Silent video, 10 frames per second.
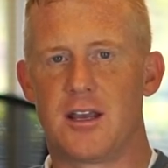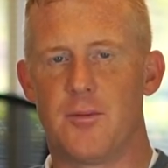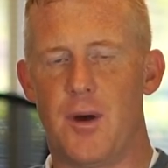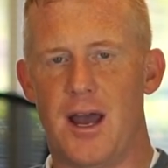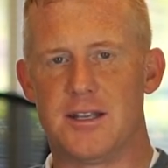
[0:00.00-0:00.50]

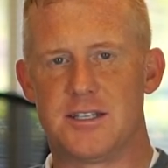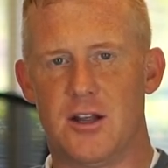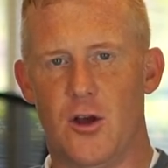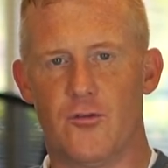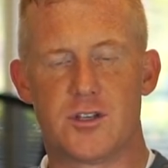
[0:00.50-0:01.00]
combined to
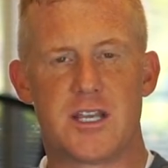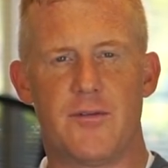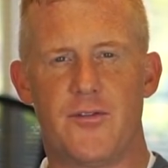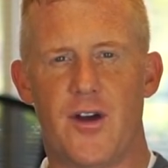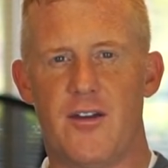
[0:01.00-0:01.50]
sell over
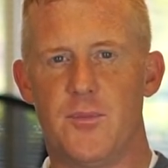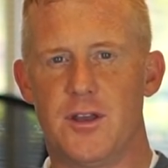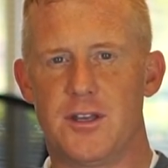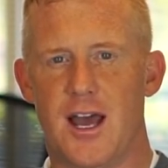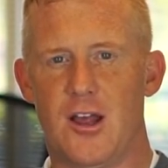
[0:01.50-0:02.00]
$75
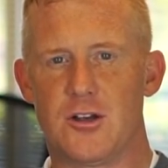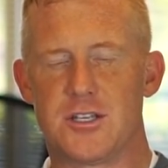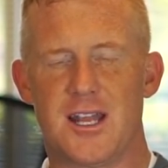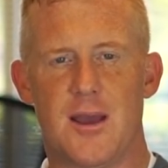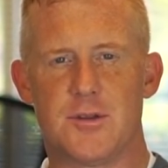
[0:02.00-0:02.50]
million
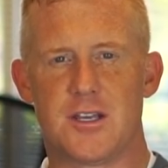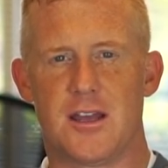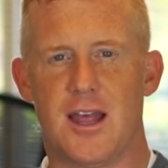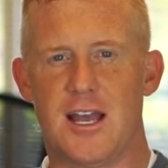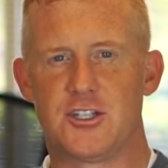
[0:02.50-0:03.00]
on
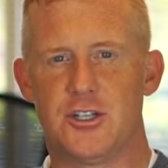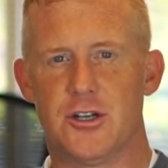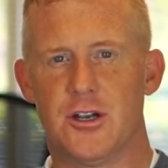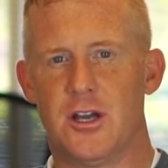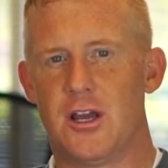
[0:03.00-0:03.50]
Amazon last
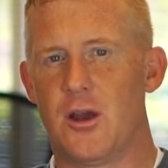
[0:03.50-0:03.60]
year.